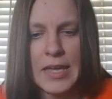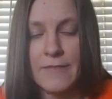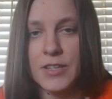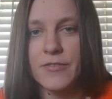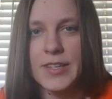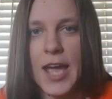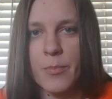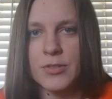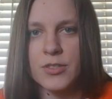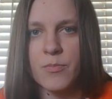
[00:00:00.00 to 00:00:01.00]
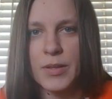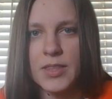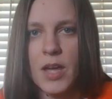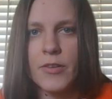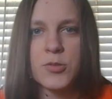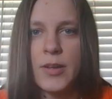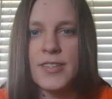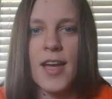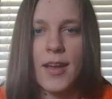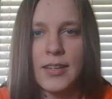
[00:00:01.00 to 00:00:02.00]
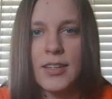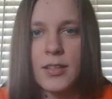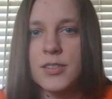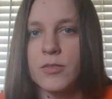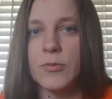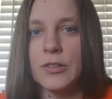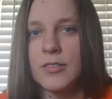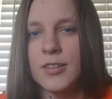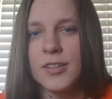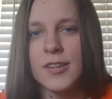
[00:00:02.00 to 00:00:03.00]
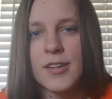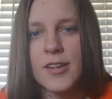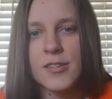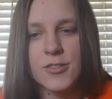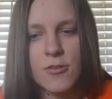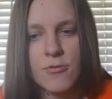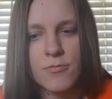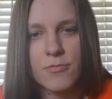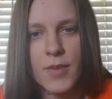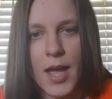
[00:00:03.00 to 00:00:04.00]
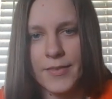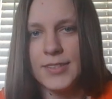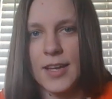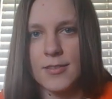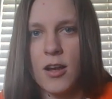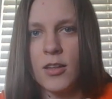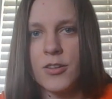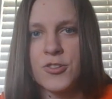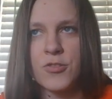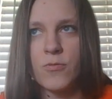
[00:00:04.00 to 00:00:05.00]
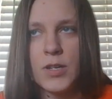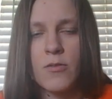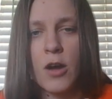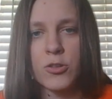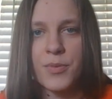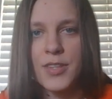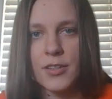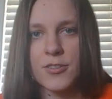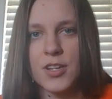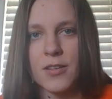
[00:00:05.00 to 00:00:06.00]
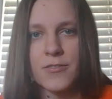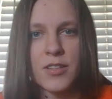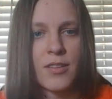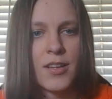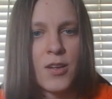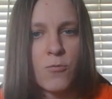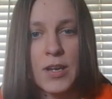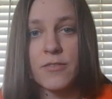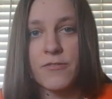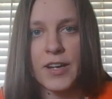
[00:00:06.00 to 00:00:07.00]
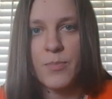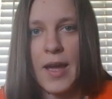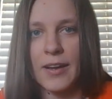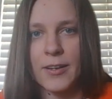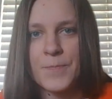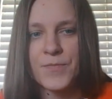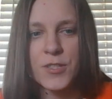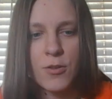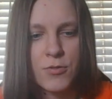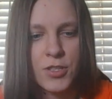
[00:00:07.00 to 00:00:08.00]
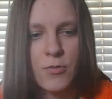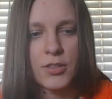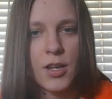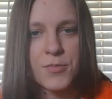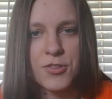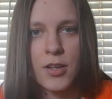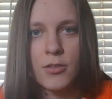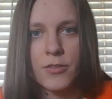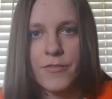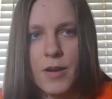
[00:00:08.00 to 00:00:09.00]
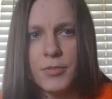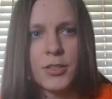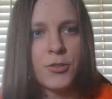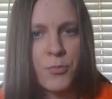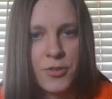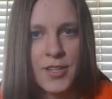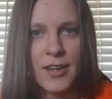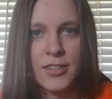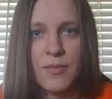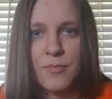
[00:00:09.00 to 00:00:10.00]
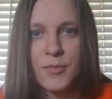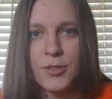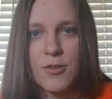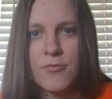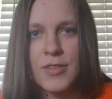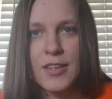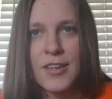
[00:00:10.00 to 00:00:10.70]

something happens, but never to attack and kill someone. So having that knowledge, we know how to protect ourselves and we can fight back. So if someone comes to kill your family, you protect them. You don't